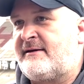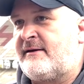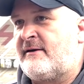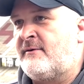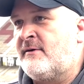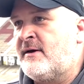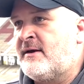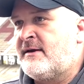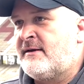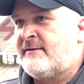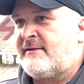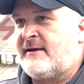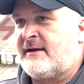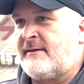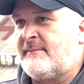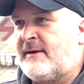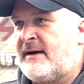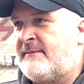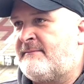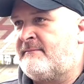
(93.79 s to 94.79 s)
You know, the
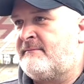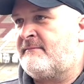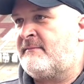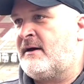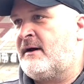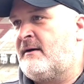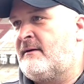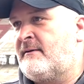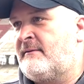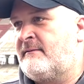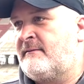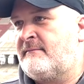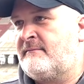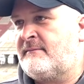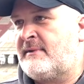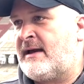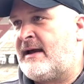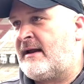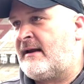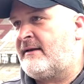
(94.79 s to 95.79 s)
thing about
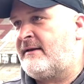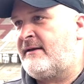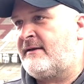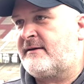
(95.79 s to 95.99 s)
Mally,